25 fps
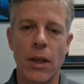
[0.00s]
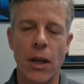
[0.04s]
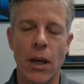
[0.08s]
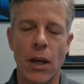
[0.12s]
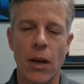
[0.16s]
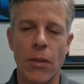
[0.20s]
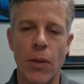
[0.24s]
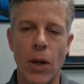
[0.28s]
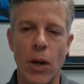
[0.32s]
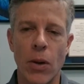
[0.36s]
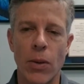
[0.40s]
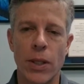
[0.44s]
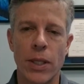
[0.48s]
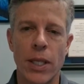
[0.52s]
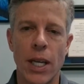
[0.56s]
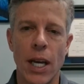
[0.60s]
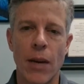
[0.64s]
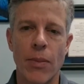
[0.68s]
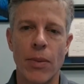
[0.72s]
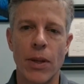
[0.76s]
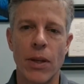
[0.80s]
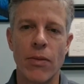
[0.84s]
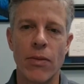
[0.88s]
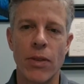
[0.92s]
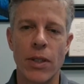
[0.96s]
I'm always
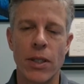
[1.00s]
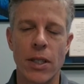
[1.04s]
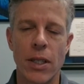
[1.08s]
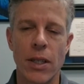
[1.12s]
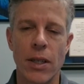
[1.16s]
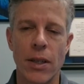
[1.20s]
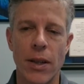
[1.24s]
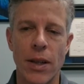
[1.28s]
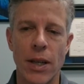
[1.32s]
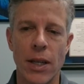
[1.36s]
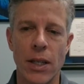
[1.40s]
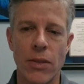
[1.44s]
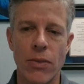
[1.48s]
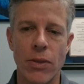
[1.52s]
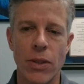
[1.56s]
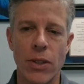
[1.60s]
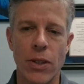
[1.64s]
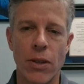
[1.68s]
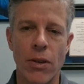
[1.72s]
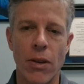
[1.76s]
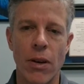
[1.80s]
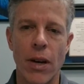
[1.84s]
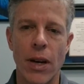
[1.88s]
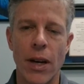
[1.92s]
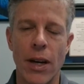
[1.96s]
happy to visit. Thanks for
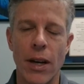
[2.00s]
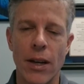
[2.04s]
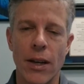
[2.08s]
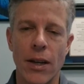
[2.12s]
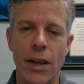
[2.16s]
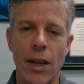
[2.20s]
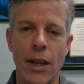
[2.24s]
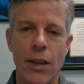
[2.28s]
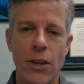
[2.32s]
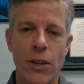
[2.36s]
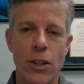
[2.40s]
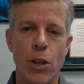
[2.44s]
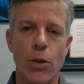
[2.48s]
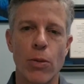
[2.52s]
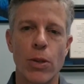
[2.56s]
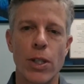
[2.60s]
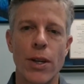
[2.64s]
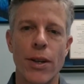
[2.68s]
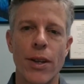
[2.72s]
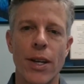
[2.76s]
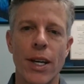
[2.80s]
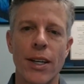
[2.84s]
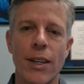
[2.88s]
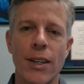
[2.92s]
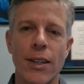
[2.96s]
tuning mm-hmm. in. Let us know
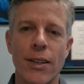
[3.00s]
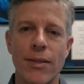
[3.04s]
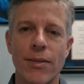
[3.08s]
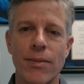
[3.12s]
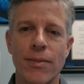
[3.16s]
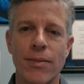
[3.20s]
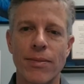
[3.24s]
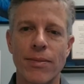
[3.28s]
what you think.